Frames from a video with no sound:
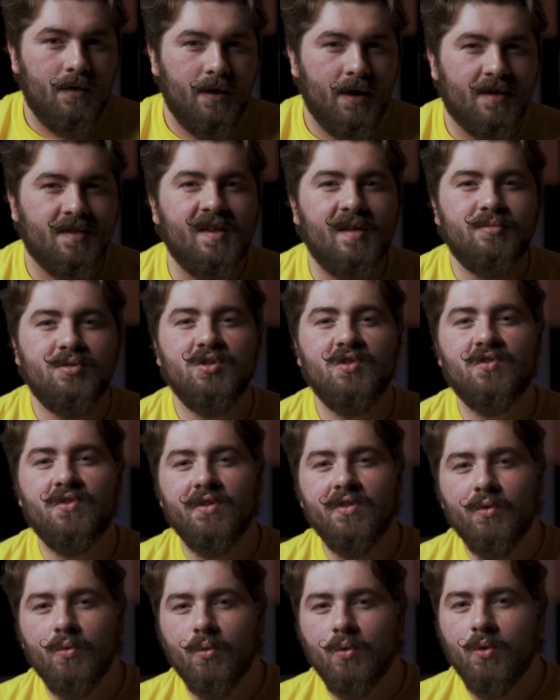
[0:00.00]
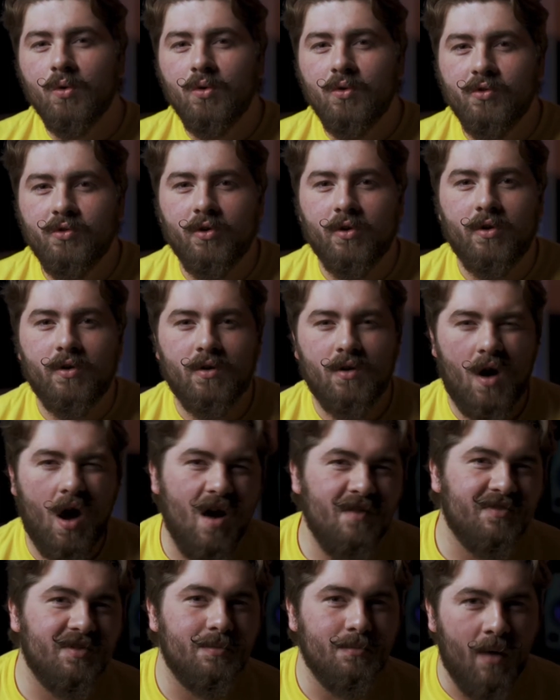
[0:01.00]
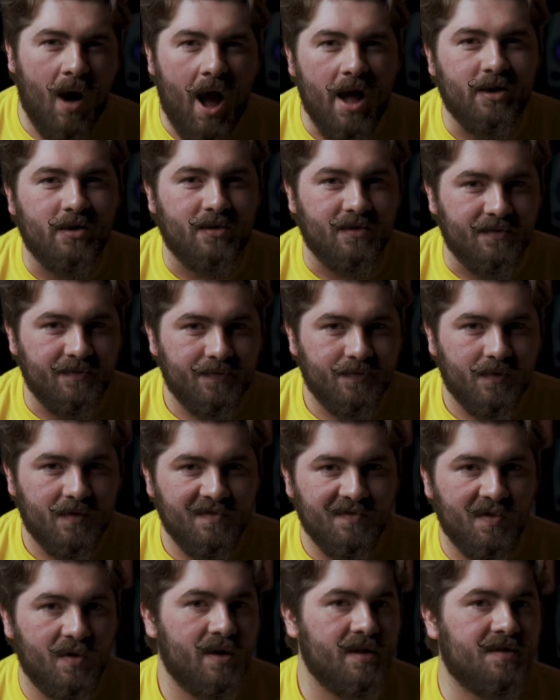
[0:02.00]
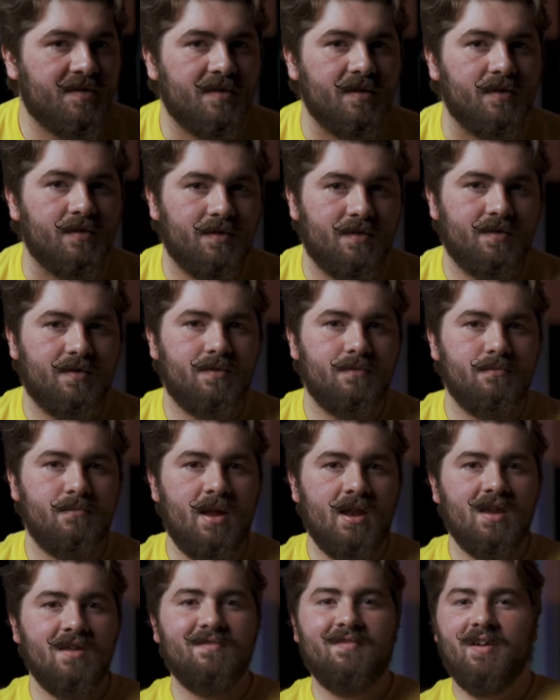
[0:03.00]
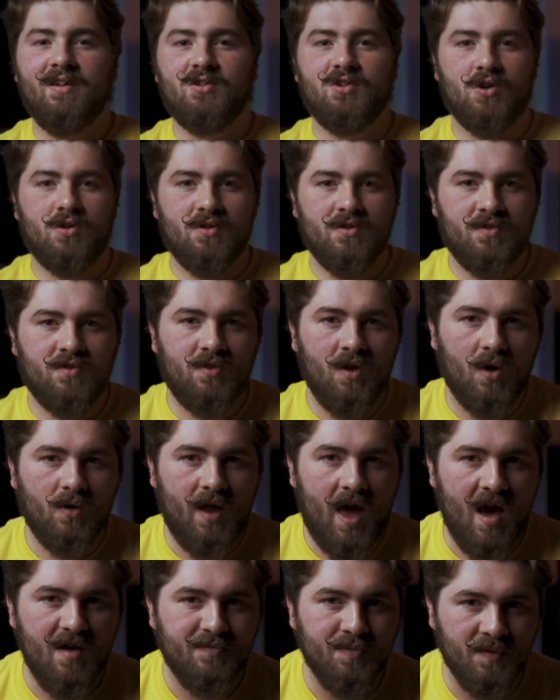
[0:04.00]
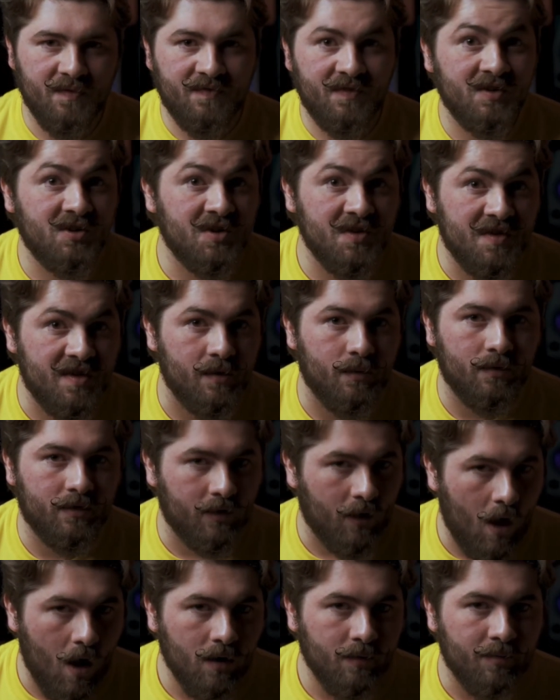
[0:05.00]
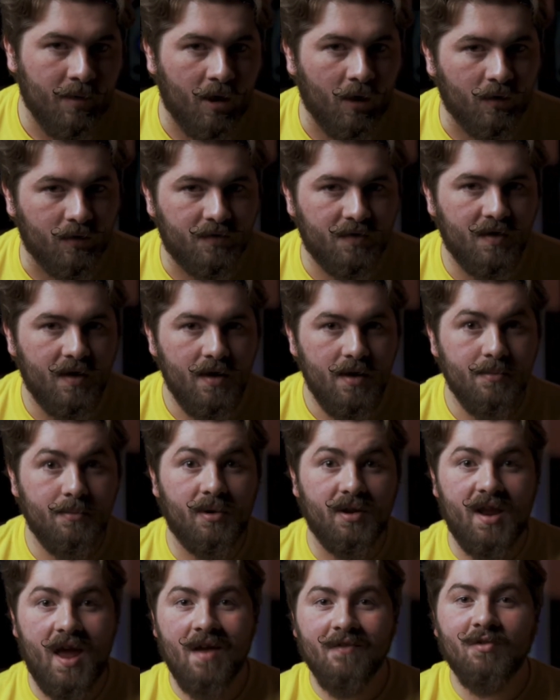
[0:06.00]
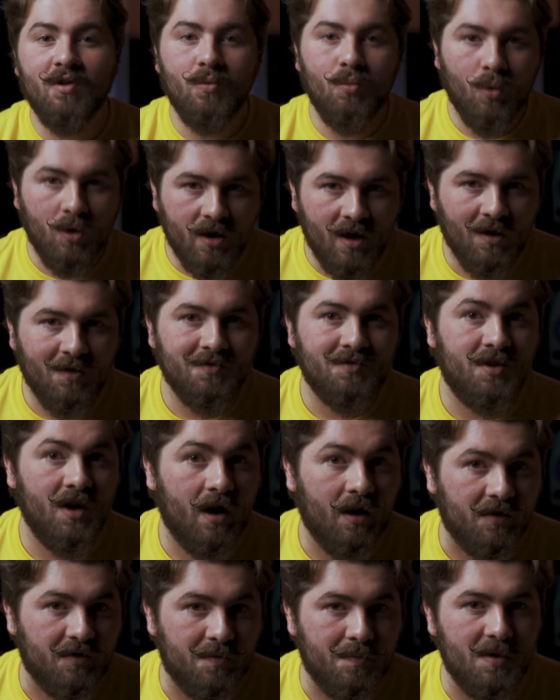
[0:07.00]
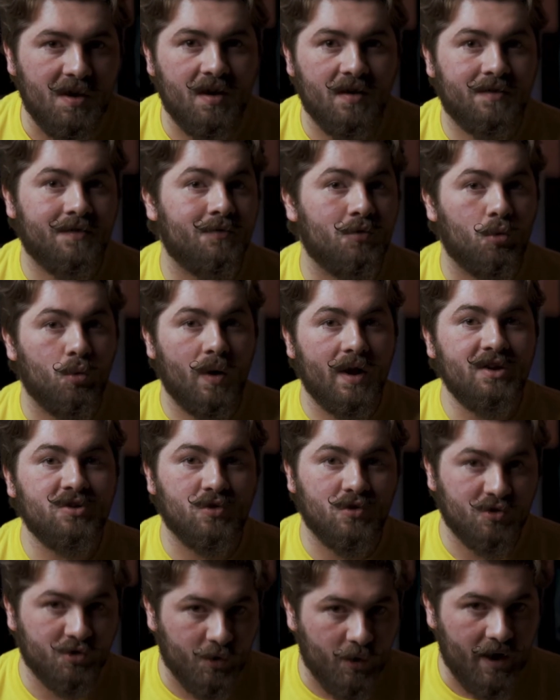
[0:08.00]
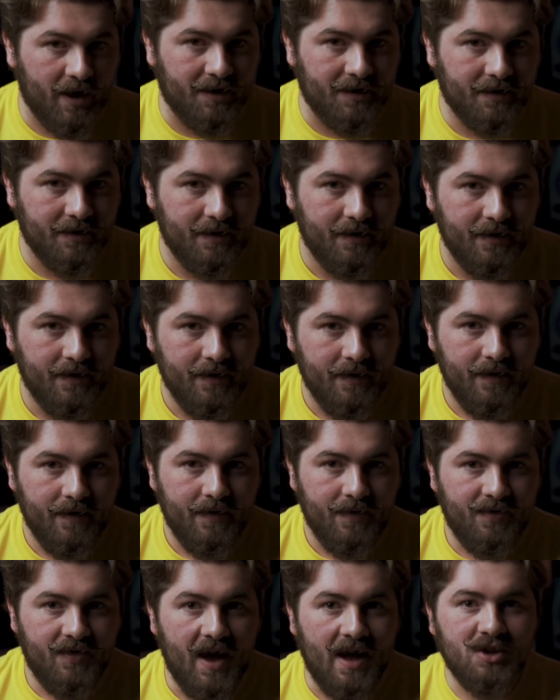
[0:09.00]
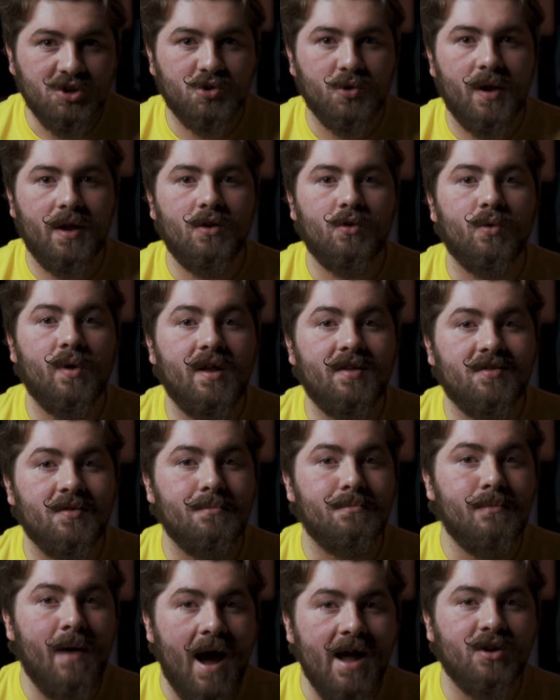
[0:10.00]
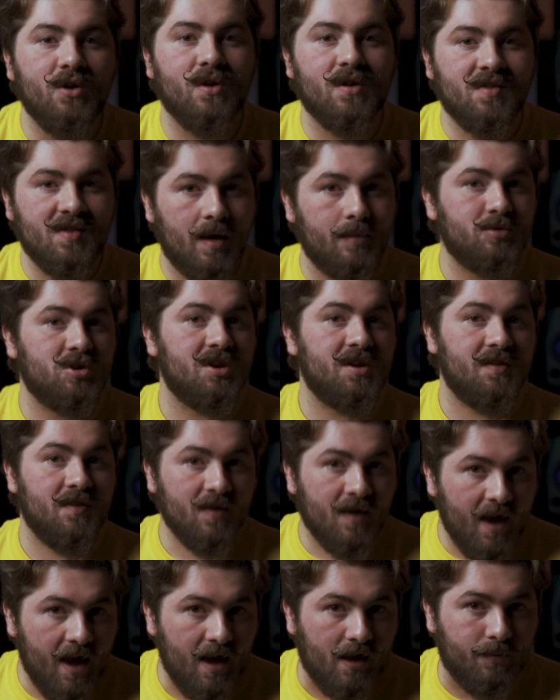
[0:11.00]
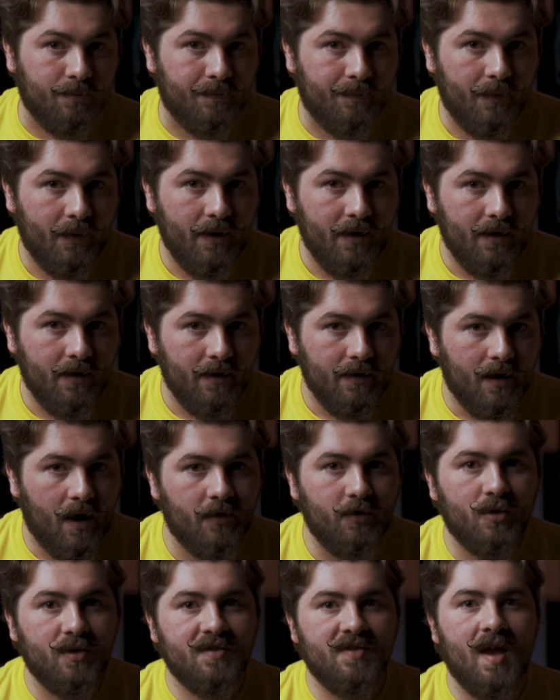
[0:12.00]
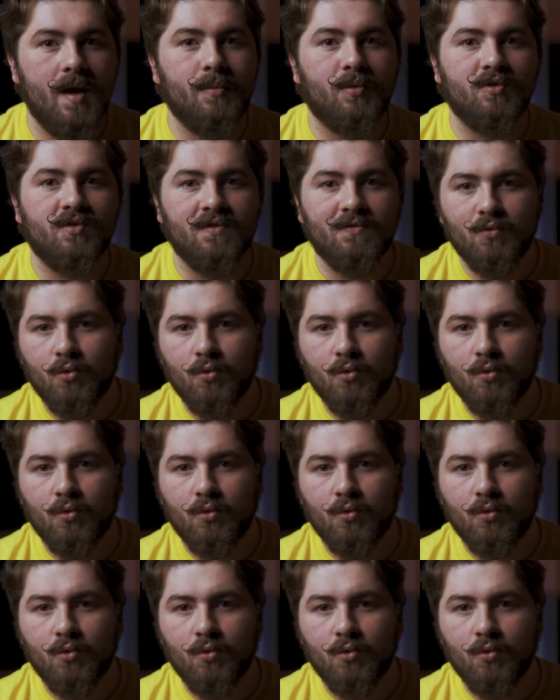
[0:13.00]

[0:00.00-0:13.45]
Exceptions to the rules are often minor. For instance, many adventurers don't have proficiency with longbows, but every wood elf does because of a racial trait. That trait creates a minor exception in the game. Other examples of